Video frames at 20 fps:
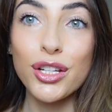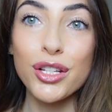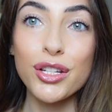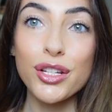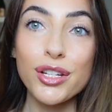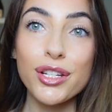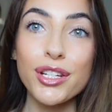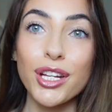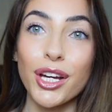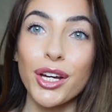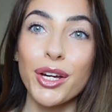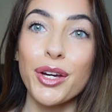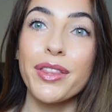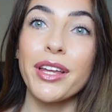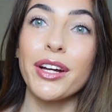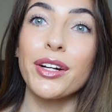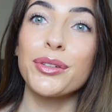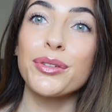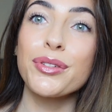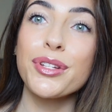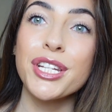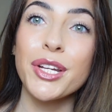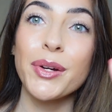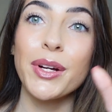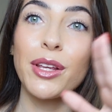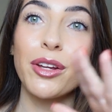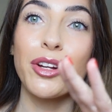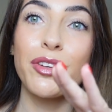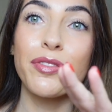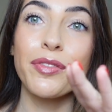So there are also
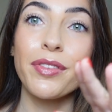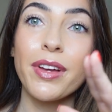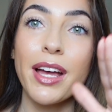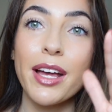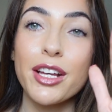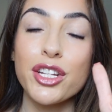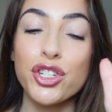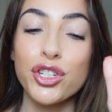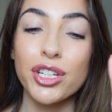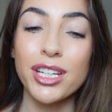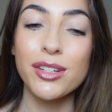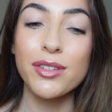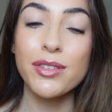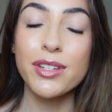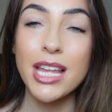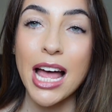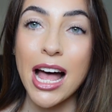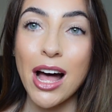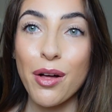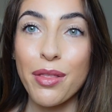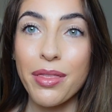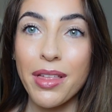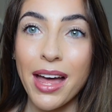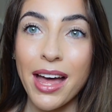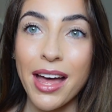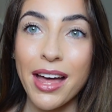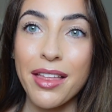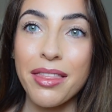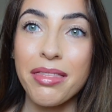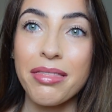a lot of shields out
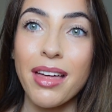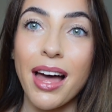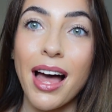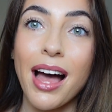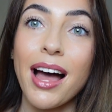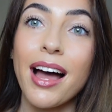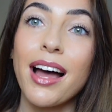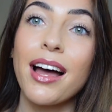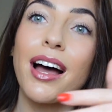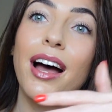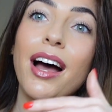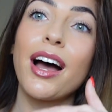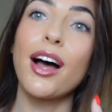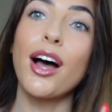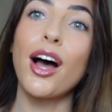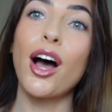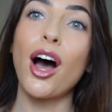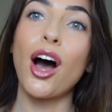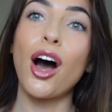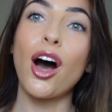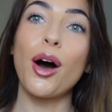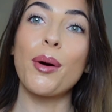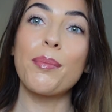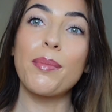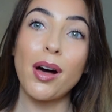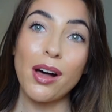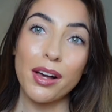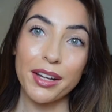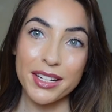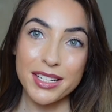there that are
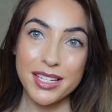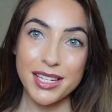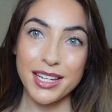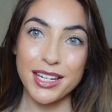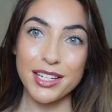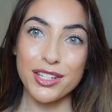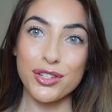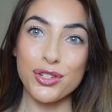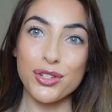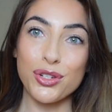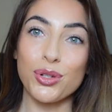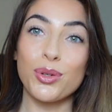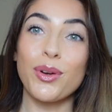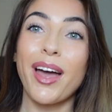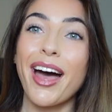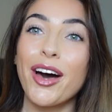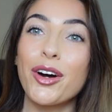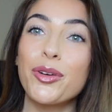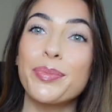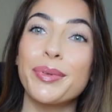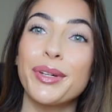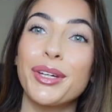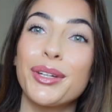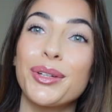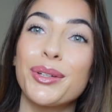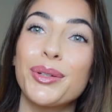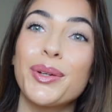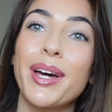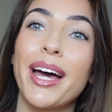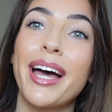marketed to help
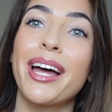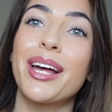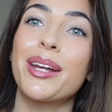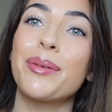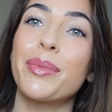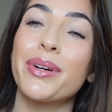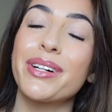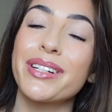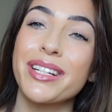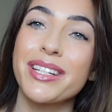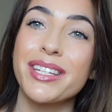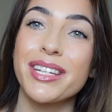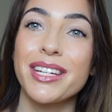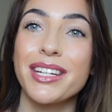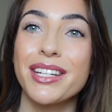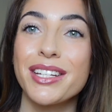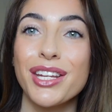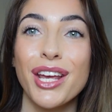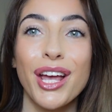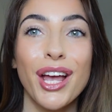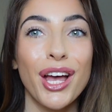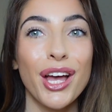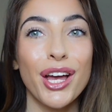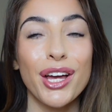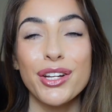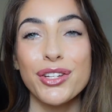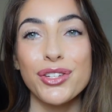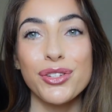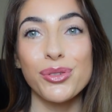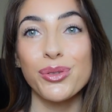you and marketed
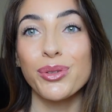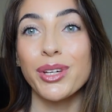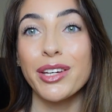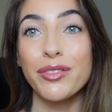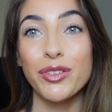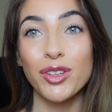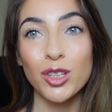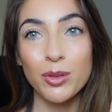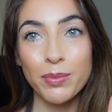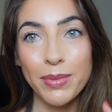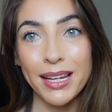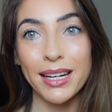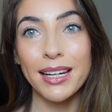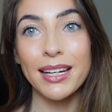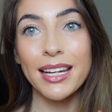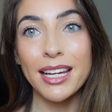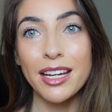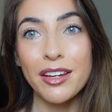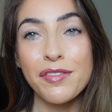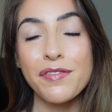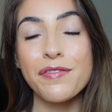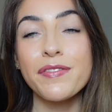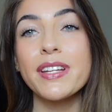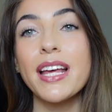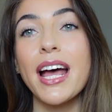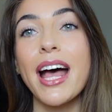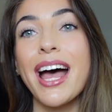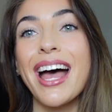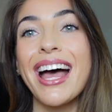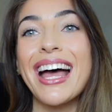to give you a better lift,
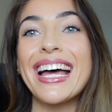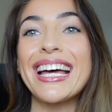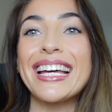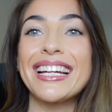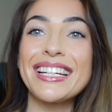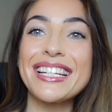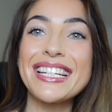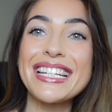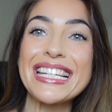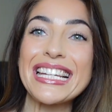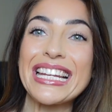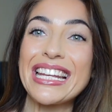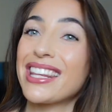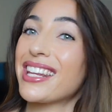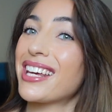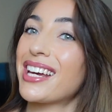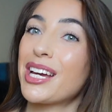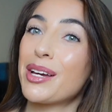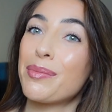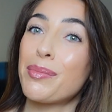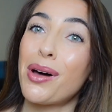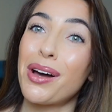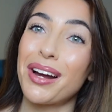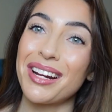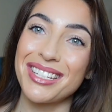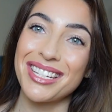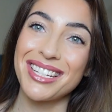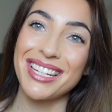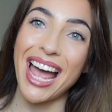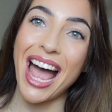and they're
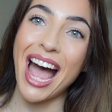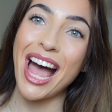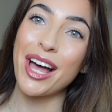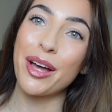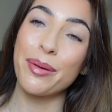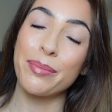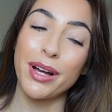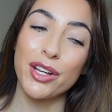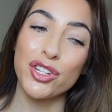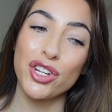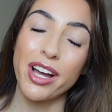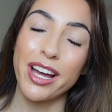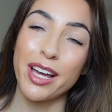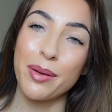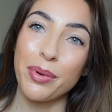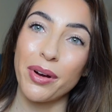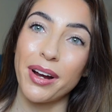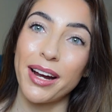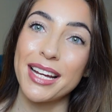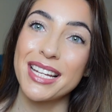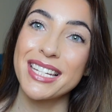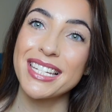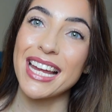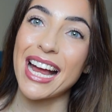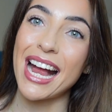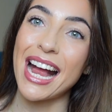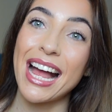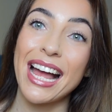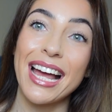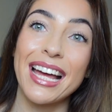marketed at a much higher price.
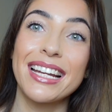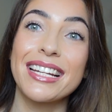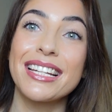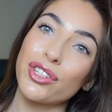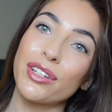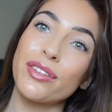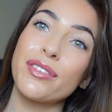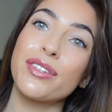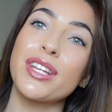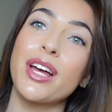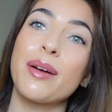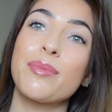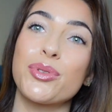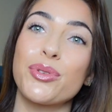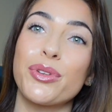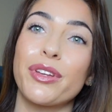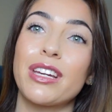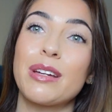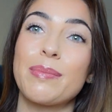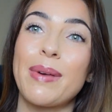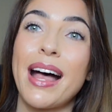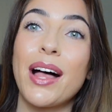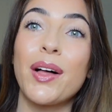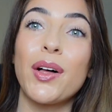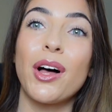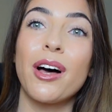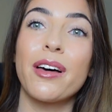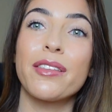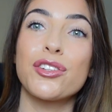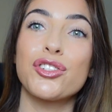And shields I'm talking
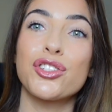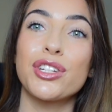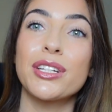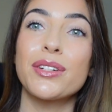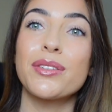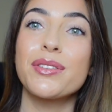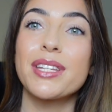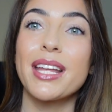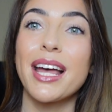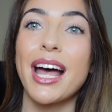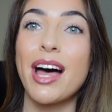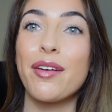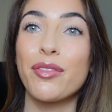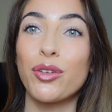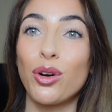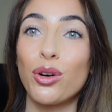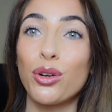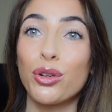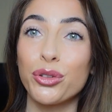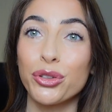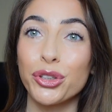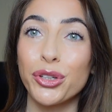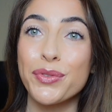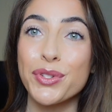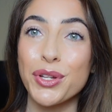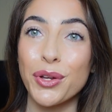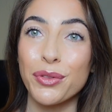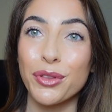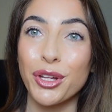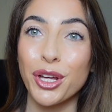about are the shields that have got
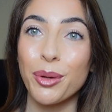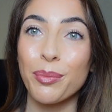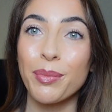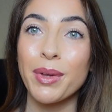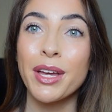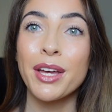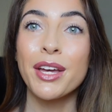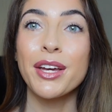grooves on them.